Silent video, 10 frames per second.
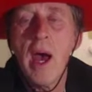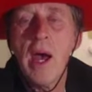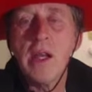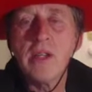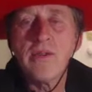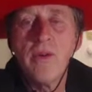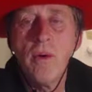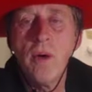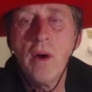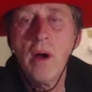
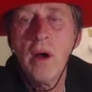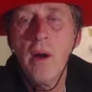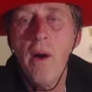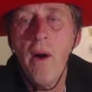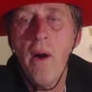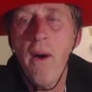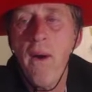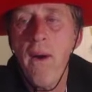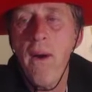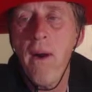h4,
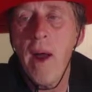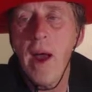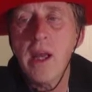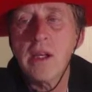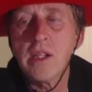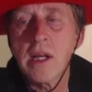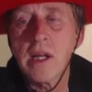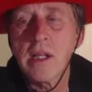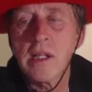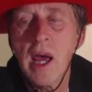
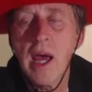h6,